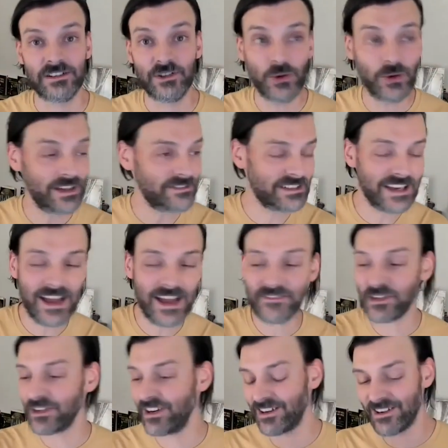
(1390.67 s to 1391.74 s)
You have
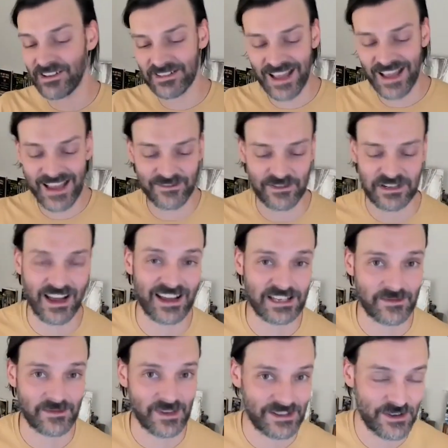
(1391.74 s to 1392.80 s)
never heard an
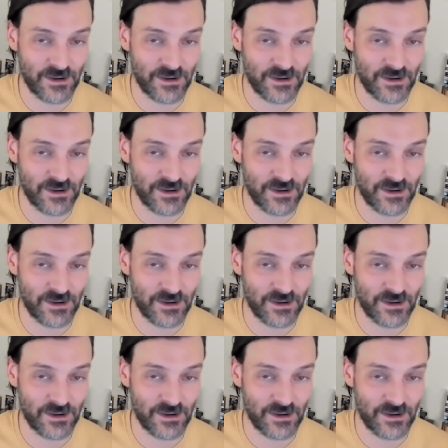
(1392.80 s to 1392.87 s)
advertisement.